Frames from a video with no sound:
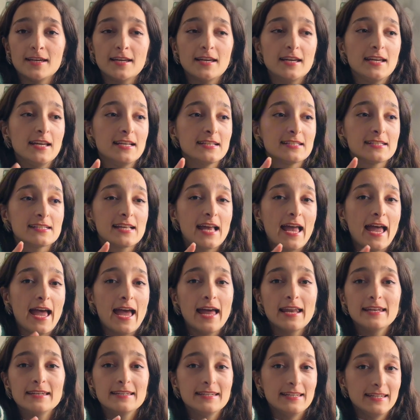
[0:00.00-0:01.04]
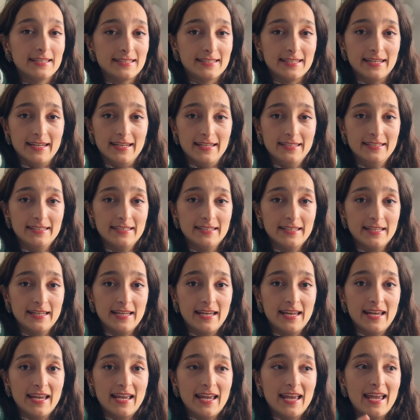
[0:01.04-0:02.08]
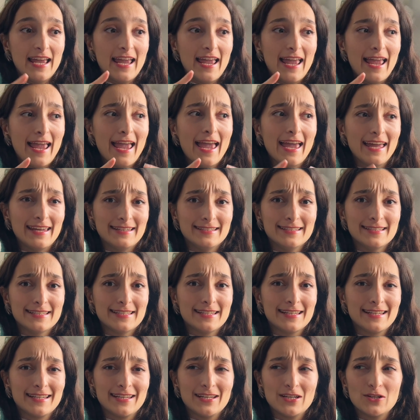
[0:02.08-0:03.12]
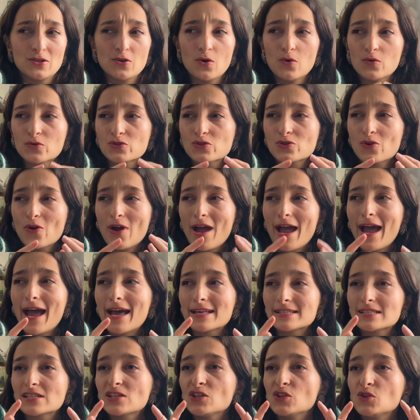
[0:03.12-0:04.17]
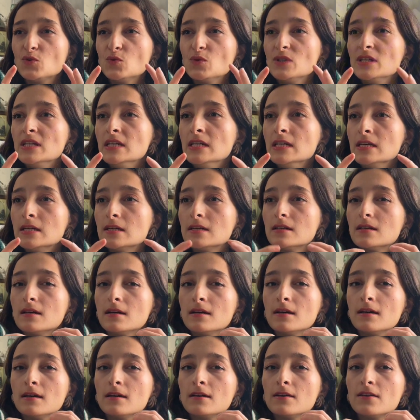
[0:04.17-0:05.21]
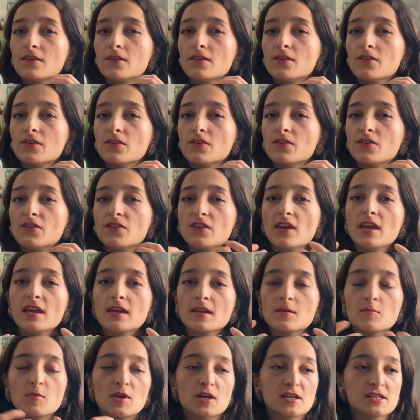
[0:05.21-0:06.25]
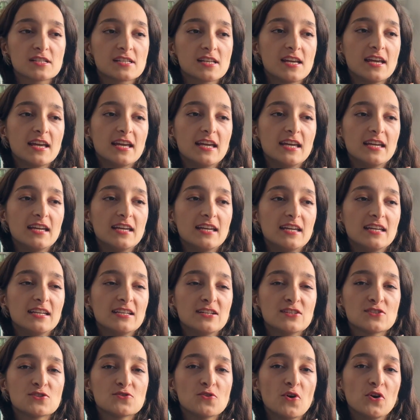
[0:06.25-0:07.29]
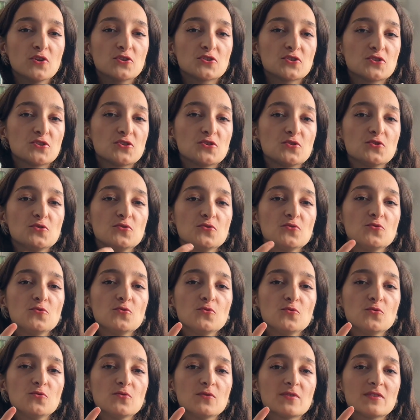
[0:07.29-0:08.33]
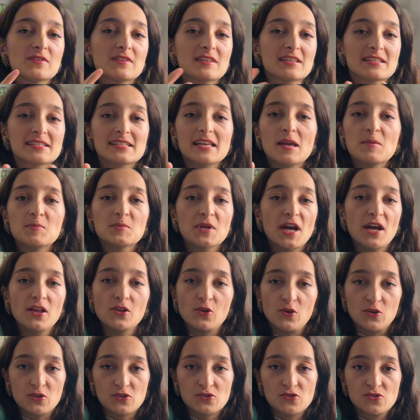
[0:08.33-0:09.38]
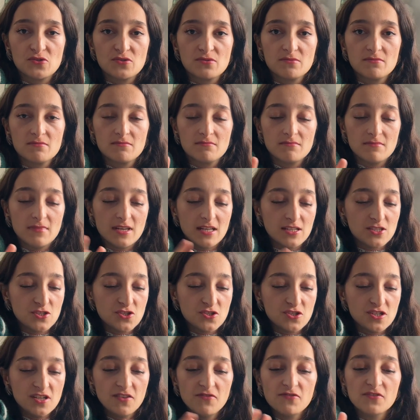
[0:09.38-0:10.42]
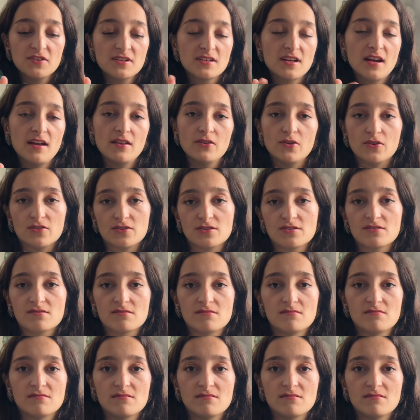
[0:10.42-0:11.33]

it's hand knitted, and it also has a unique thing because it is not the same dye lots. It's different dye lots.